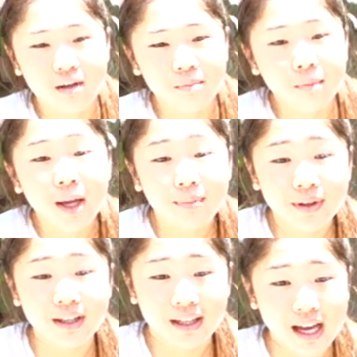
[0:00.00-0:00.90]
may
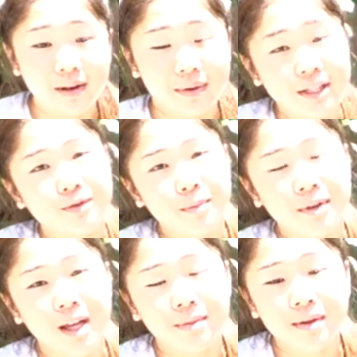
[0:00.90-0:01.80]
be at risk for
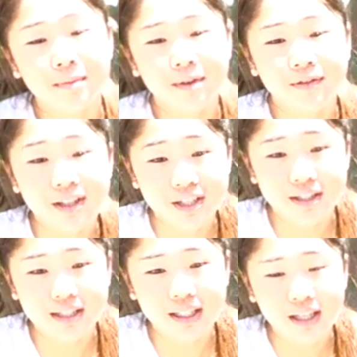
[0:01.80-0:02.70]
molybdenum
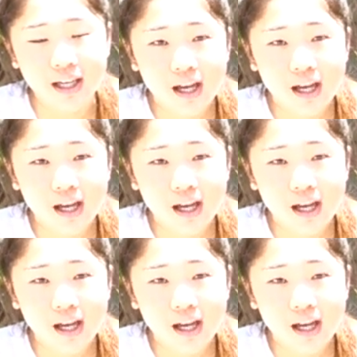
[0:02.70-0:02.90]
deficiency.